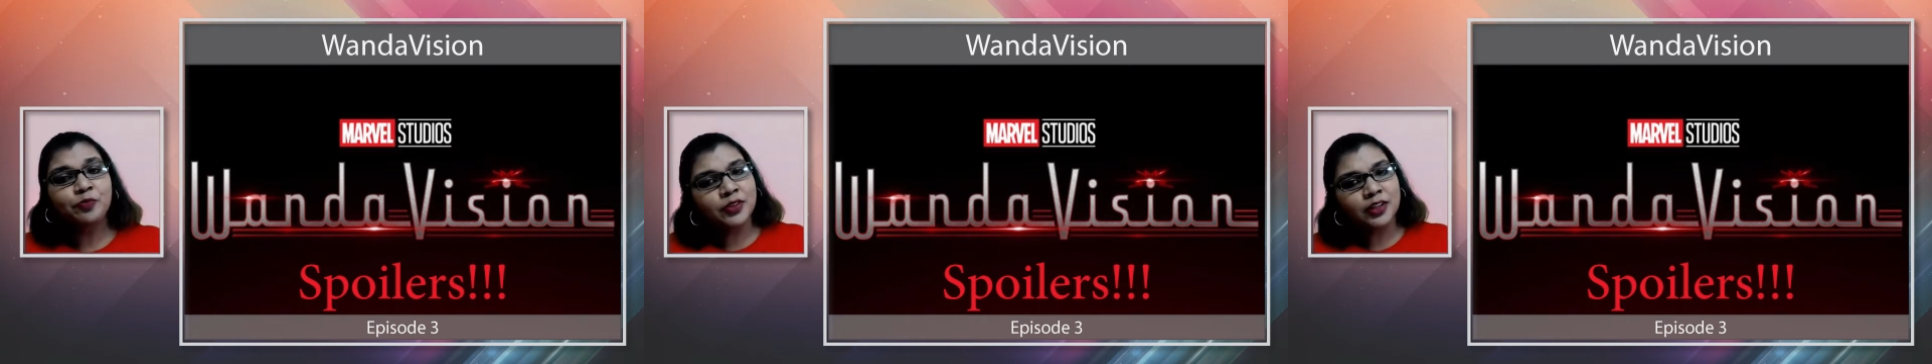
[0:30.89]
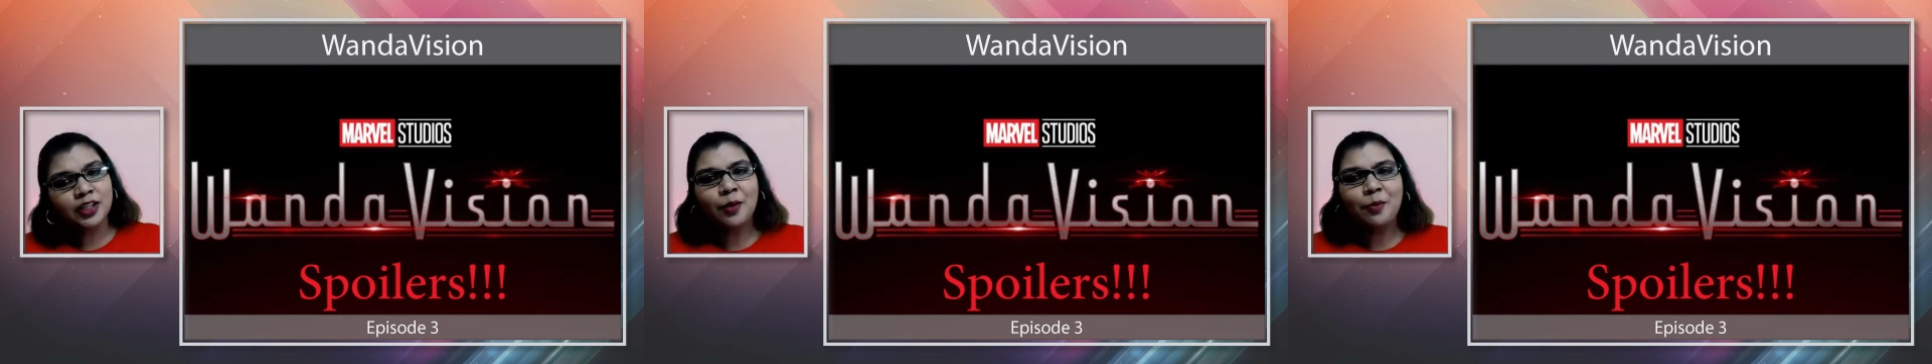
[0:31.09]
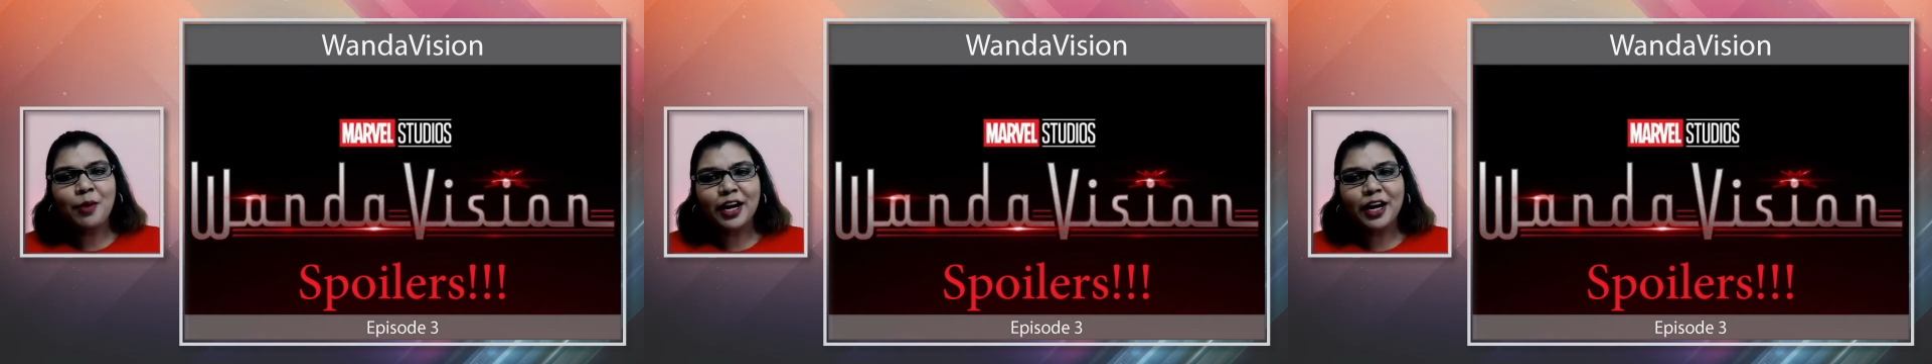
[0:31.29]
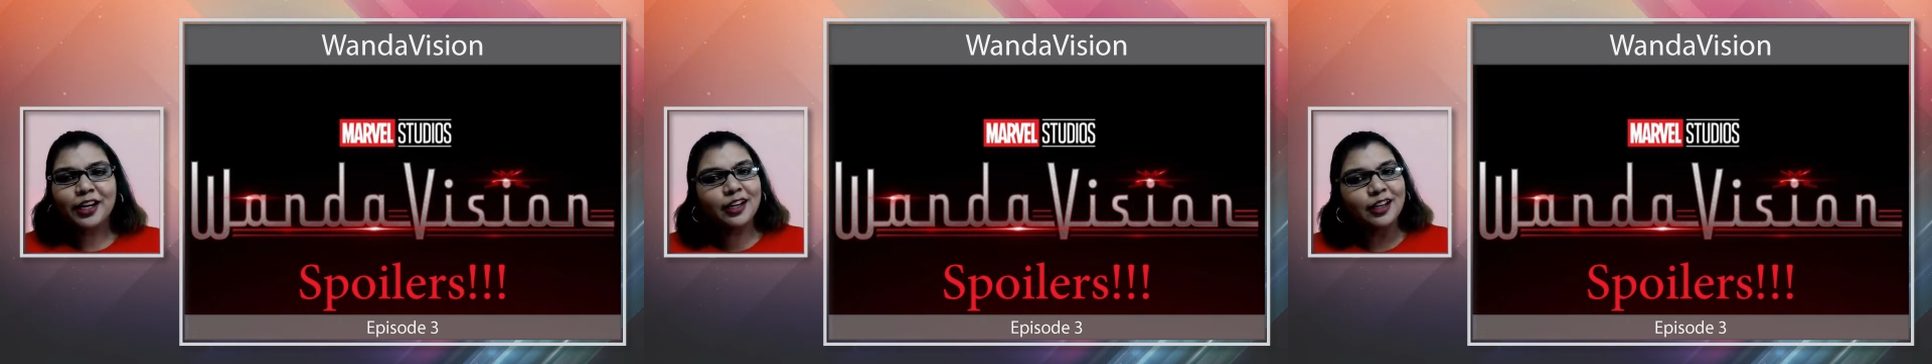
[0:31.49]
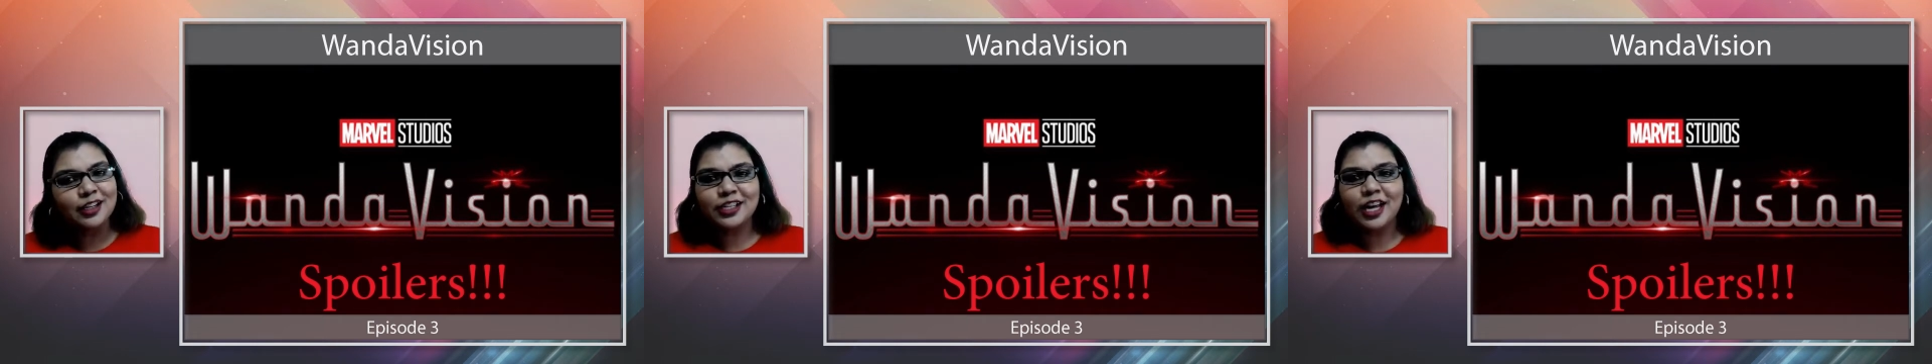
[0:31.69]
Come back here
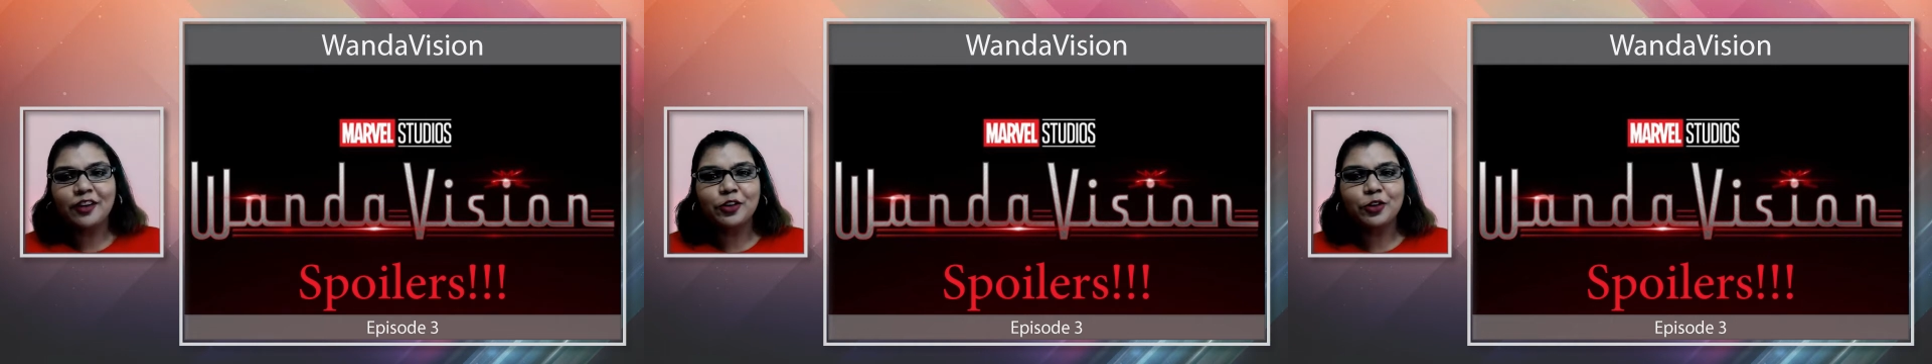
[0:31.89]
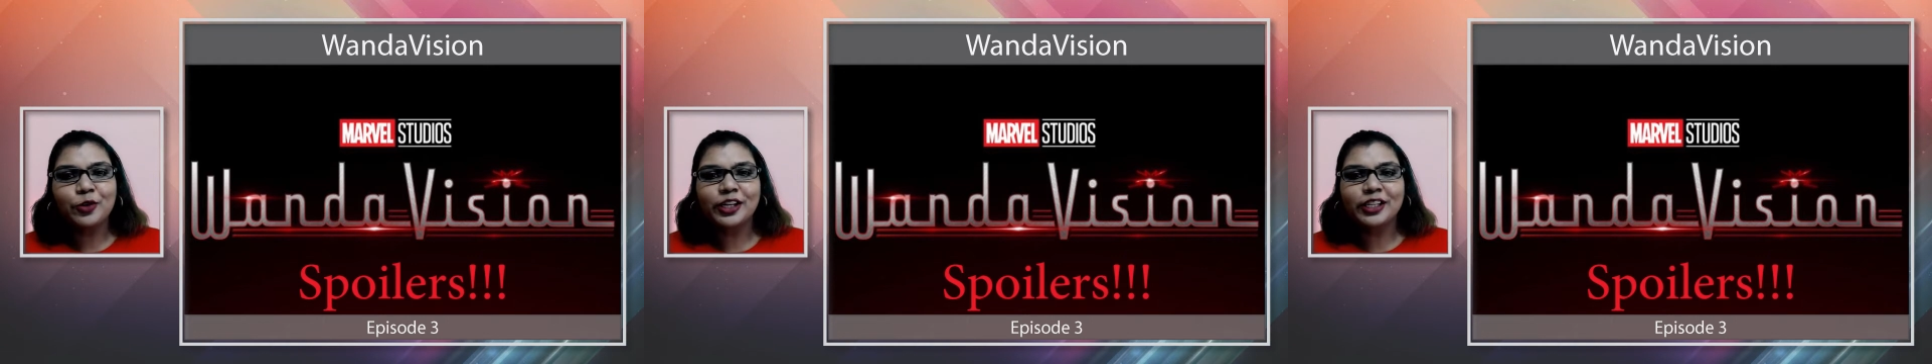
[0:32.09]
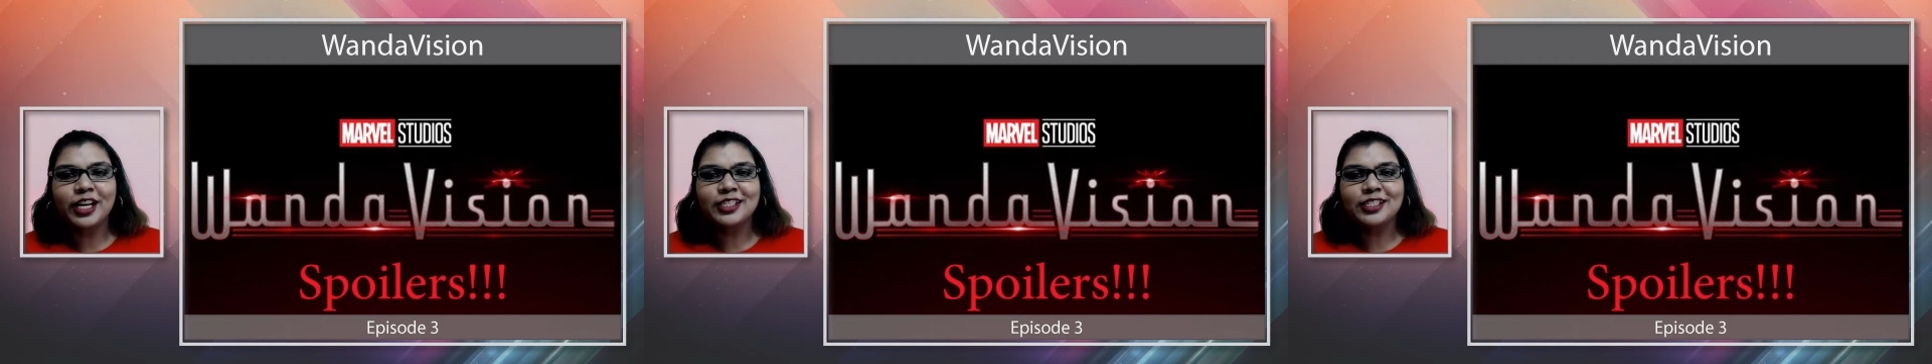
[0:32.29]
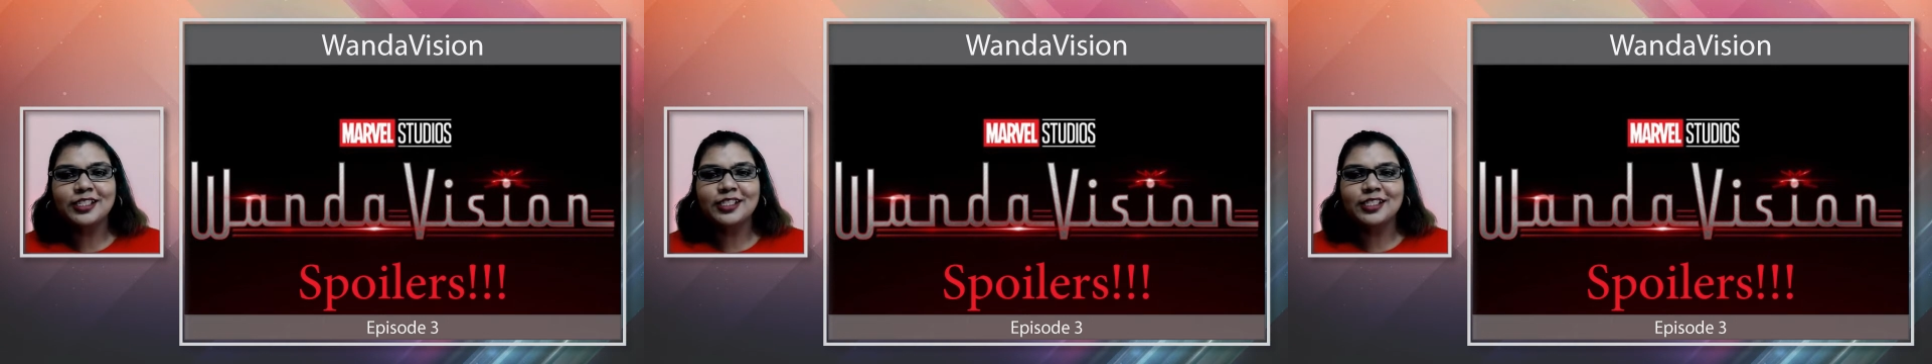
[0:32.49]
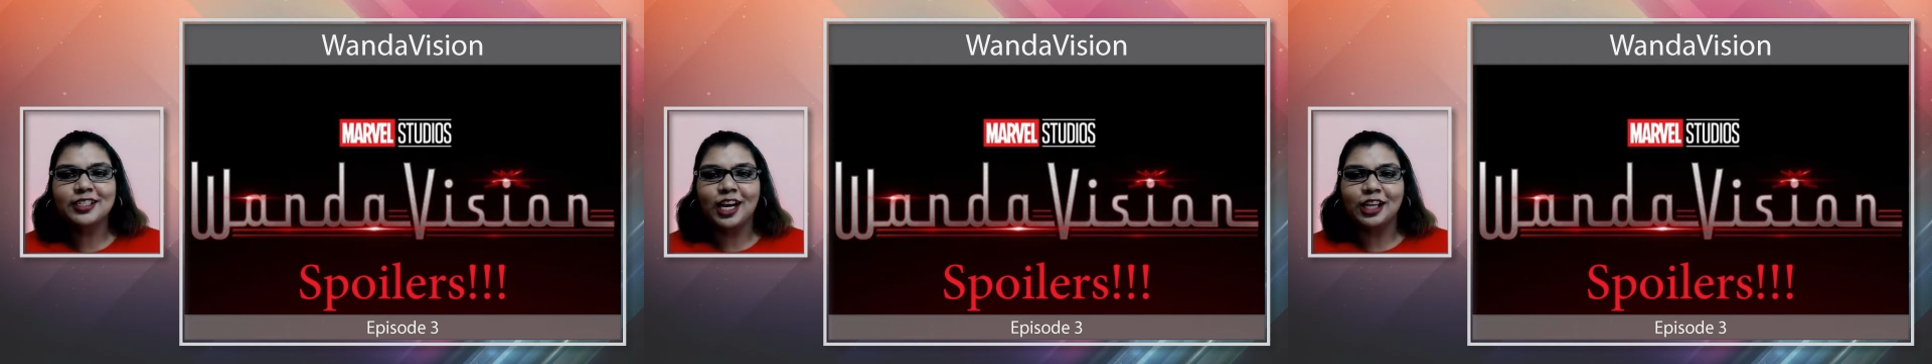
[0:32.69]
and let's have a quick nice
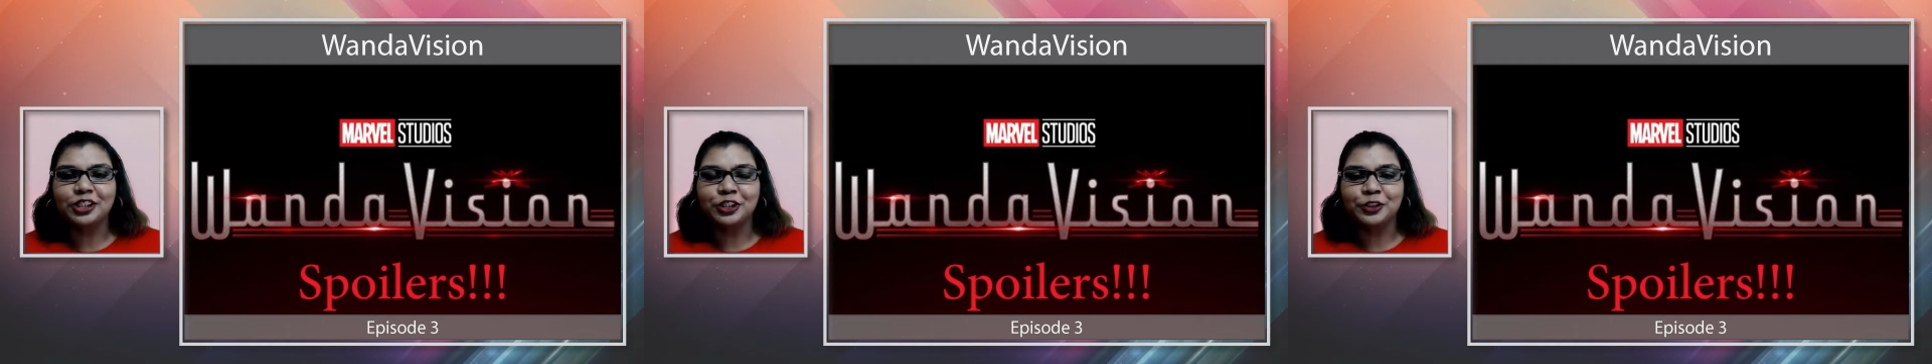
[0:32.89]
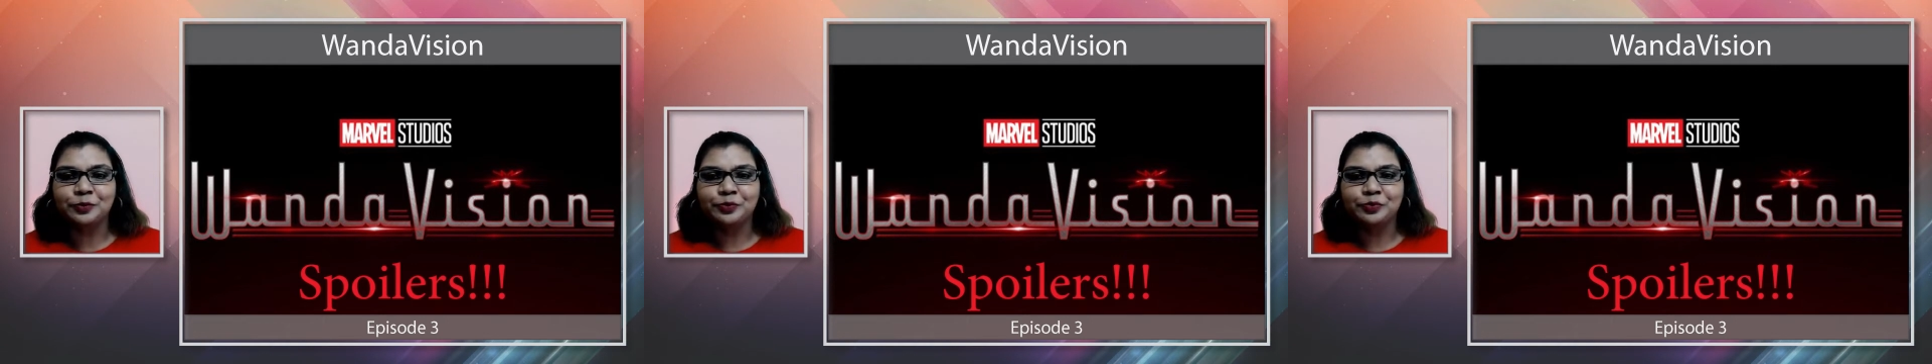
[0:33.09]
discussion.